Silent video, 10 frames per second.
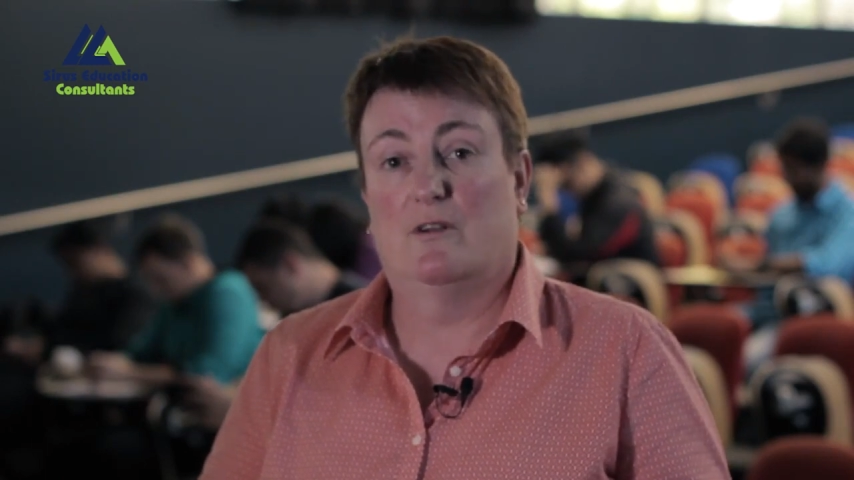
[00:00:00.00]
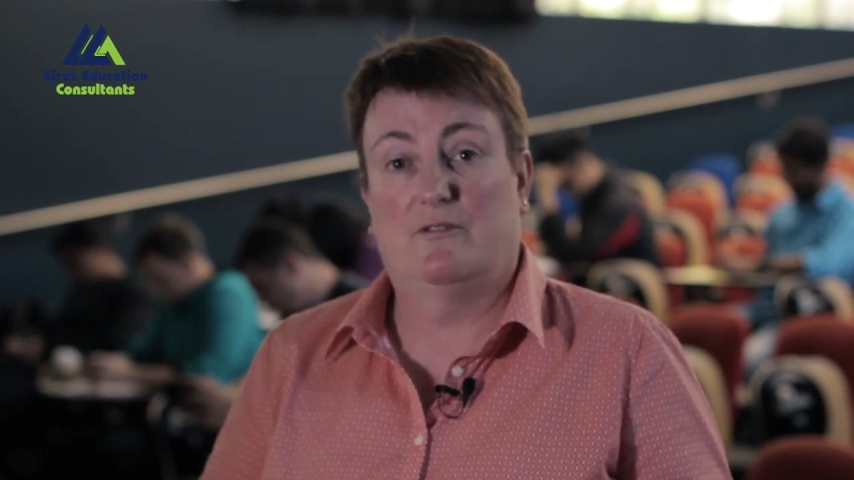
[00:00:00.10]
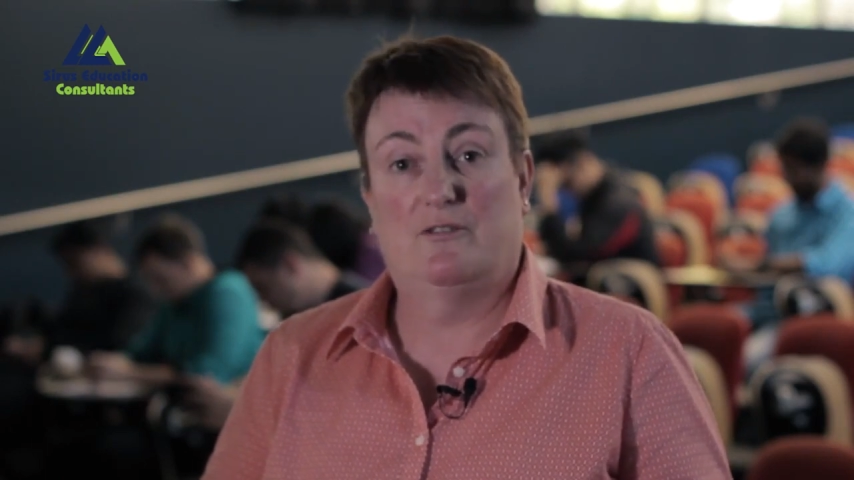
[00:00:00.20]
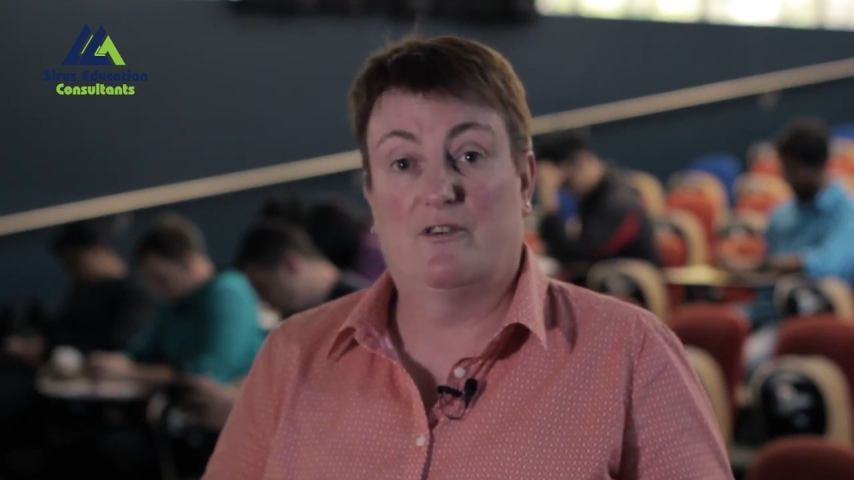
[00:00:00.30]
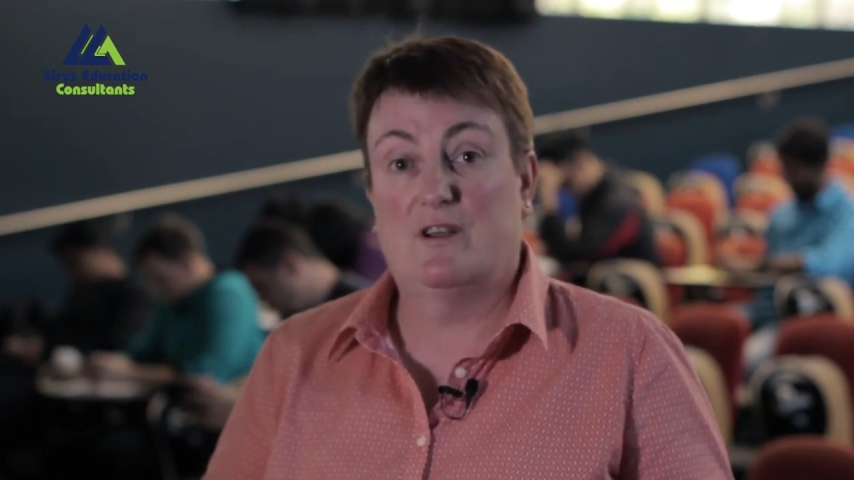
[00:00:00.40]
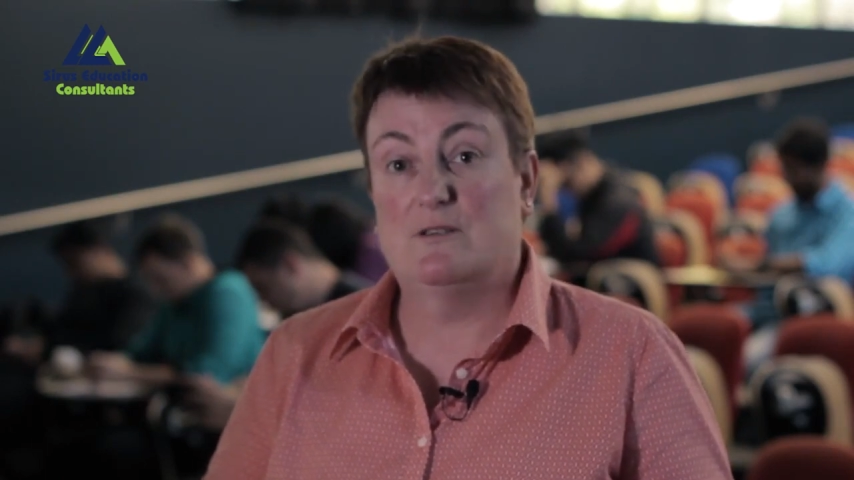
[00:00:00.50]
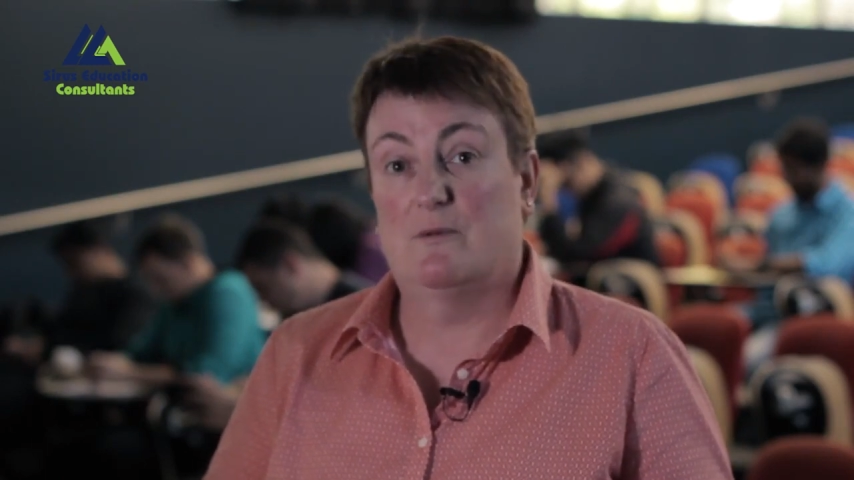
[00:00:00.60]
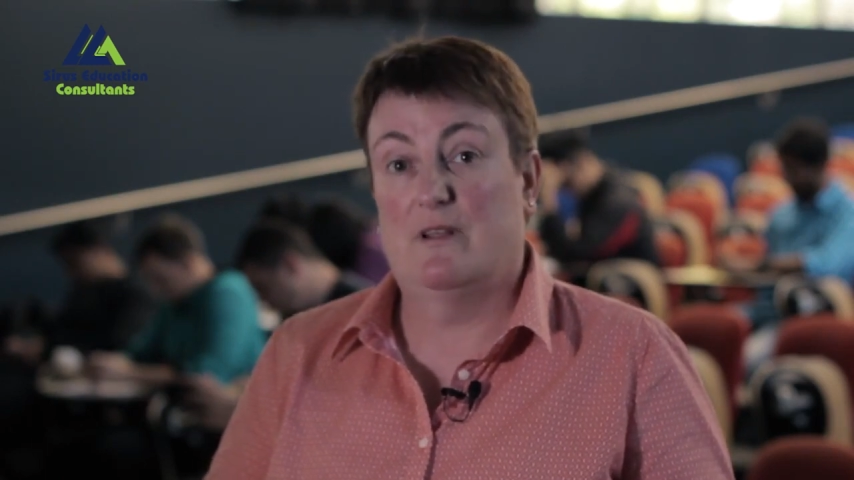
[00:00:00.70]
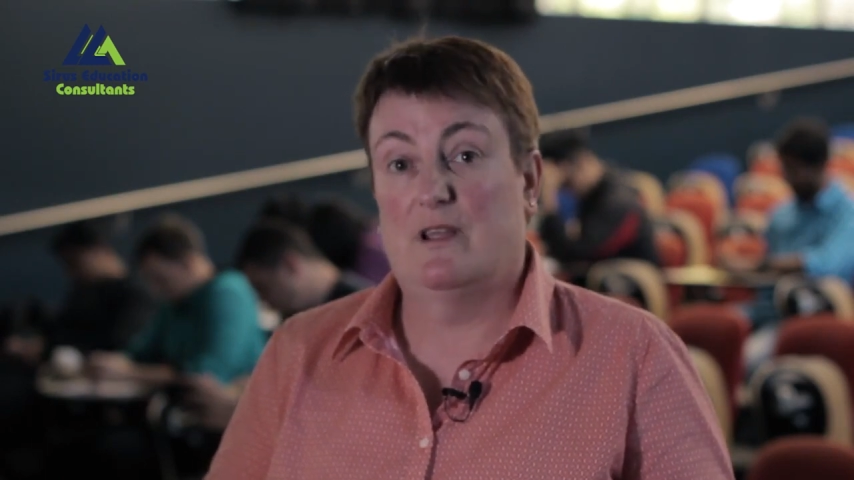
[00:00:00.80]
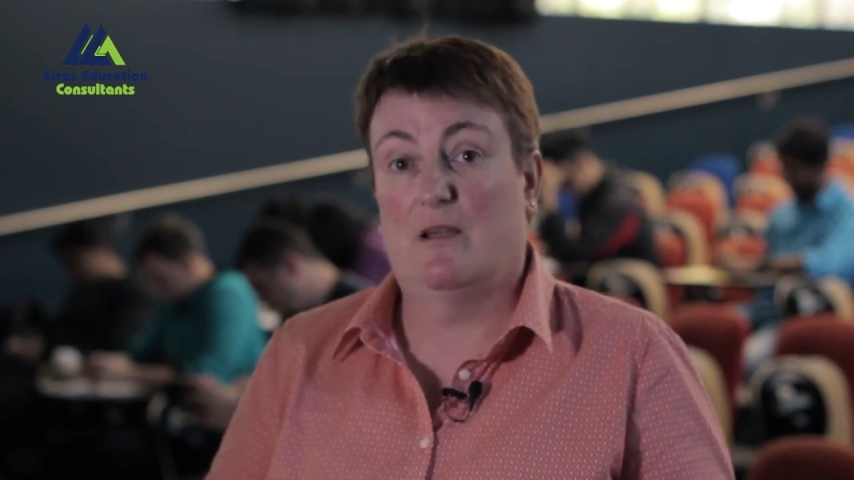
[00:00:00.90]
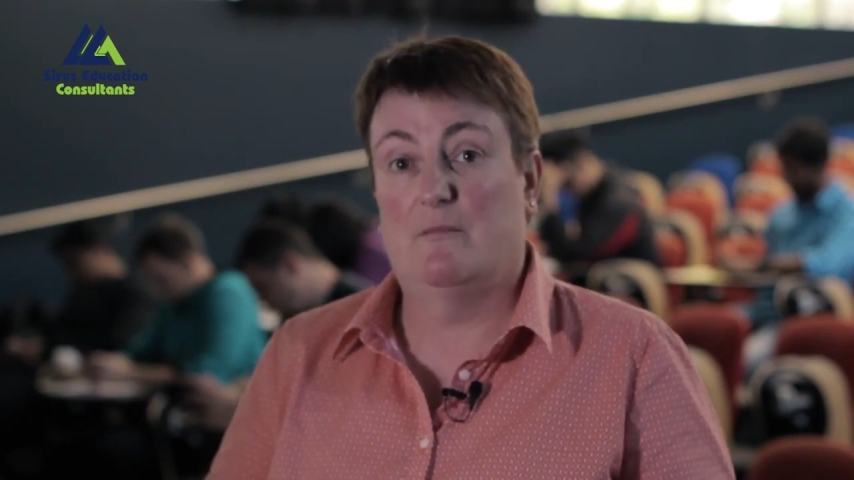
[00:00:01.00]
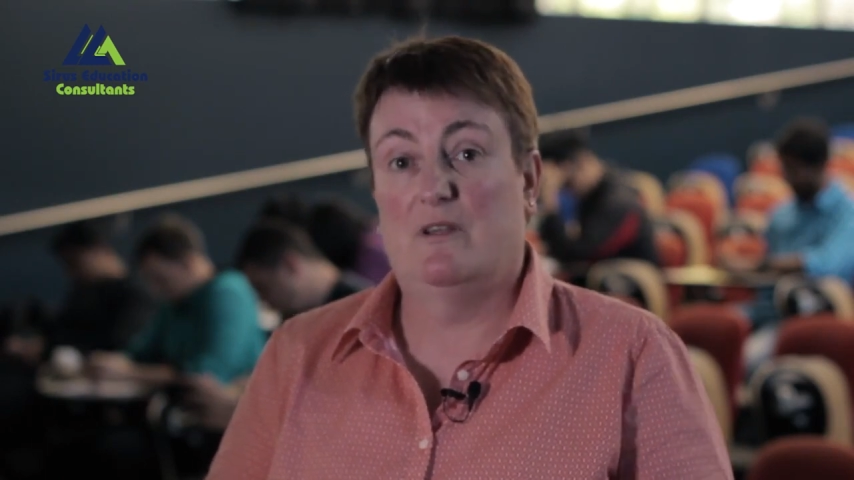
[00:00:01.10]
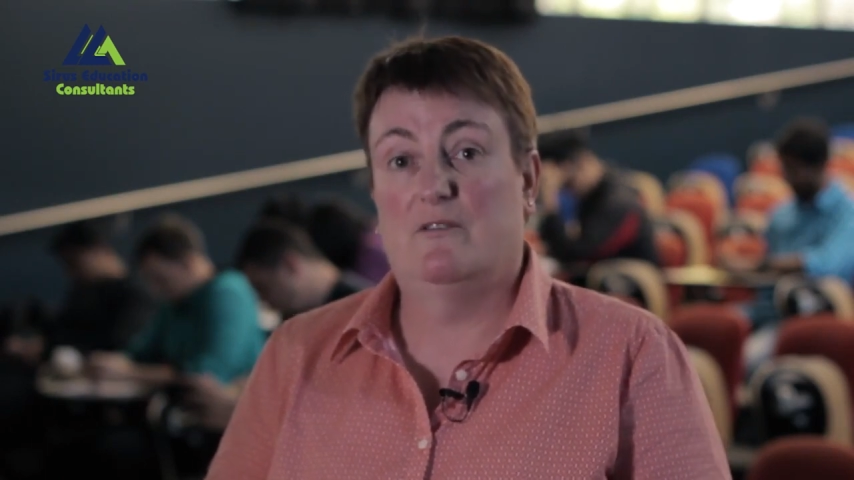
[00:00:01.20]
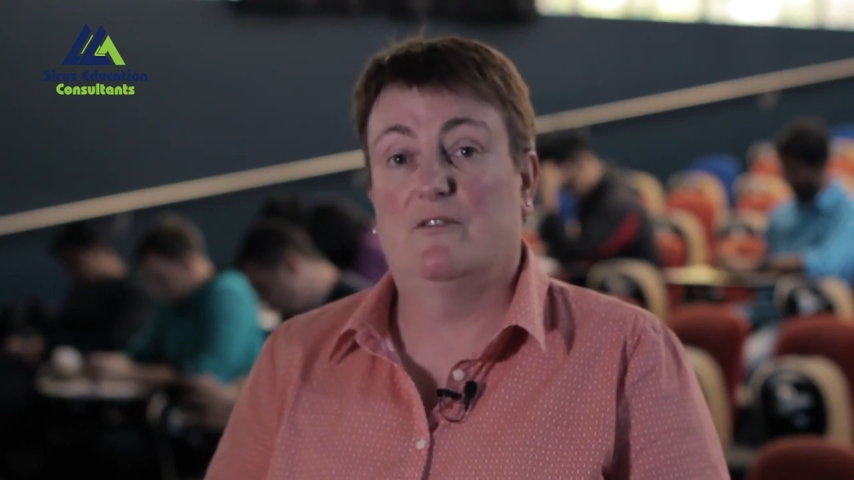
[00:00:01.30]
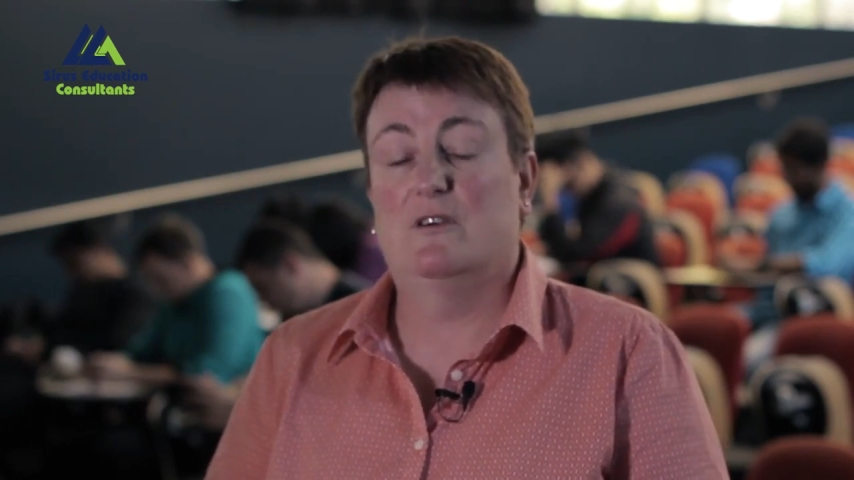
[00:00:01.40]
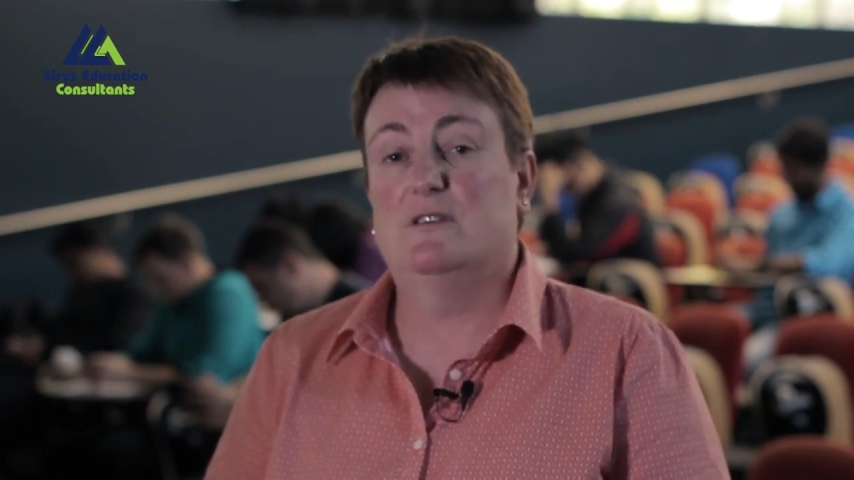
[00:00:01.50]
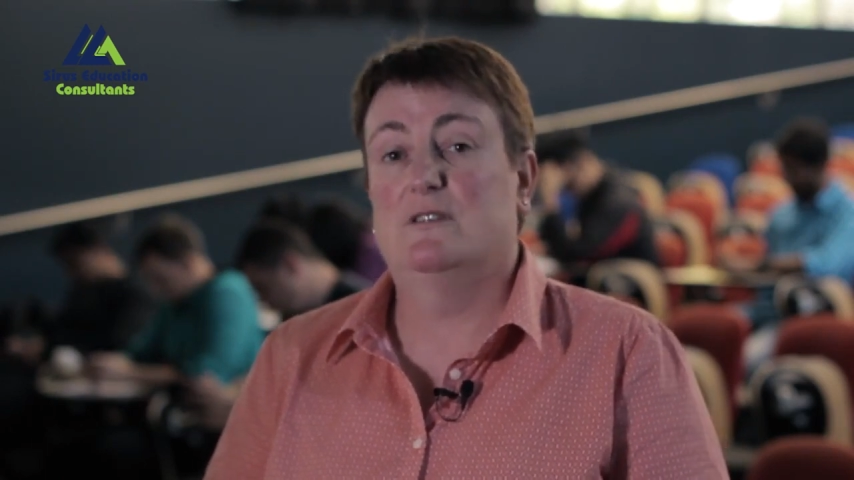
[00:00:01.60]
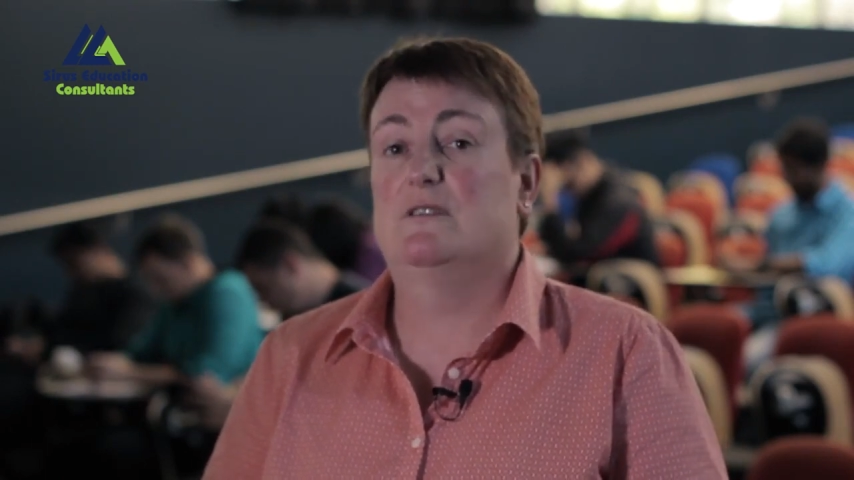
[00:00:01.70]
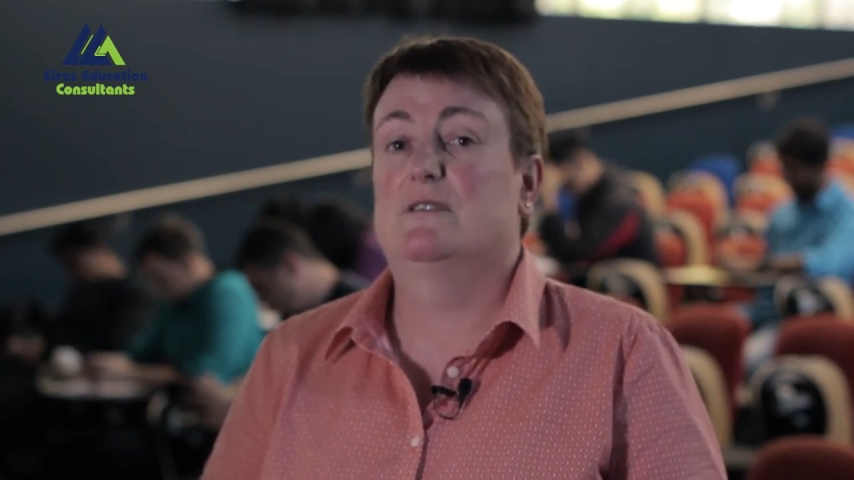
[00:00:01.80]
lot of stress when they come here first.